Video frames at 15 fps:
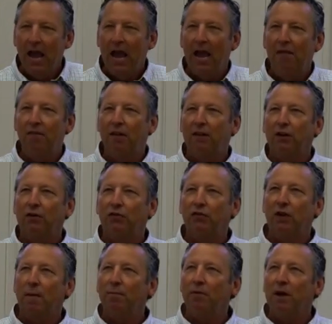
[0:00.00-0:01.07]
and that there's
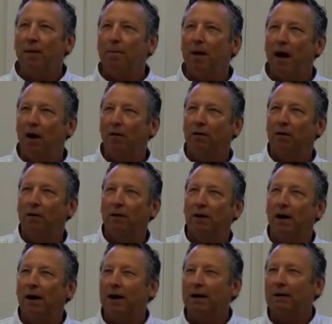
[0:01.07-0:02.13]
something about
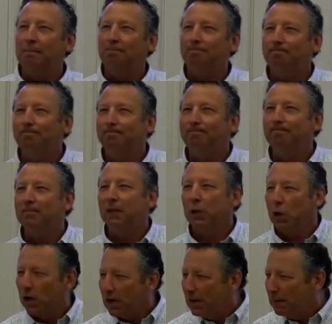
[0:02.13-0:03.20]
um,
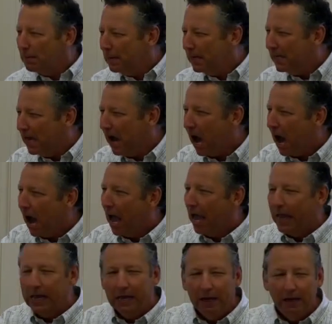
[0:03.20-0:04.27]
looking them in the
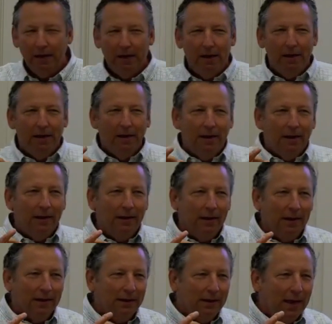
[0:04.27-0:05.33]
eye
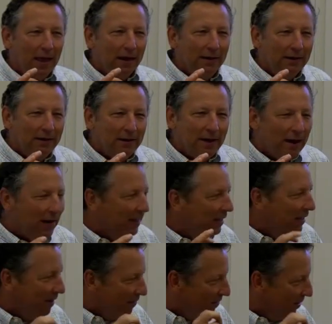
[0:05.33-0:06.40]
and, and kind of
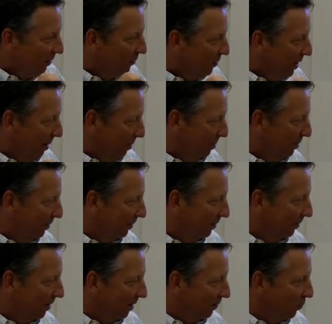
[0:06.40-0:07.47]
giving a rip
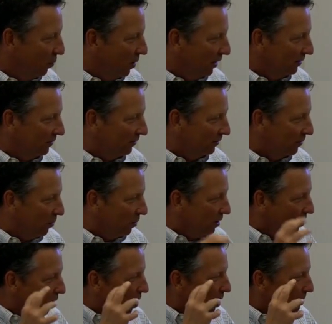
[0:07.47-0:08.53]
of what's going
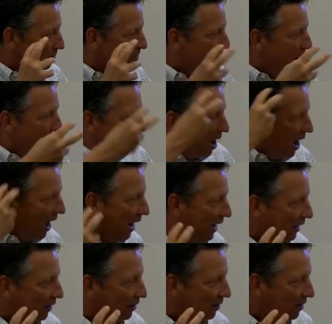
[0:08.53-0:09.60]
on
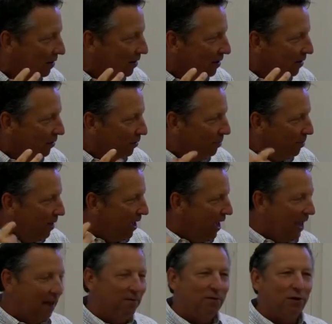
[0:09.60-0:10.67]
behind the
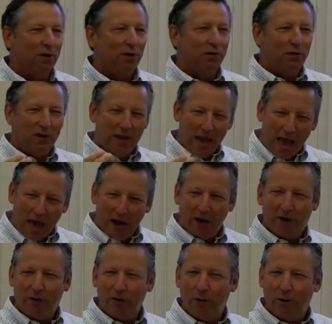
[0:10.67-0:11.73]
behavior, the
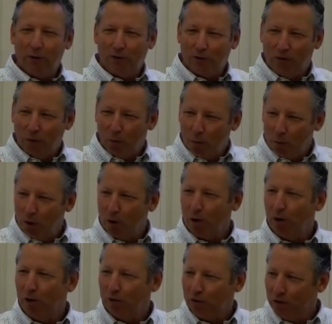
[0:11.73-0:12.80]
attitudes, the
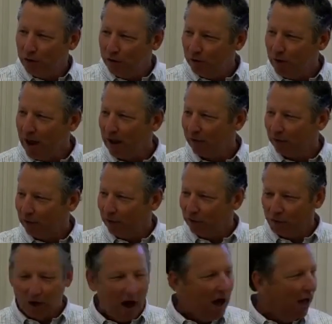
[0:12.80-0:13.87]
words, the dress, the
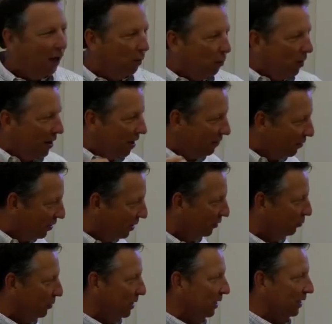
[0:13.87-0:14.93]
style, whatever it
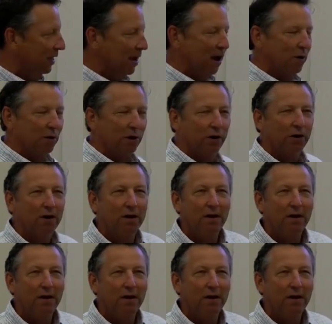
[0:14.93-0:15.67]
is we encounter.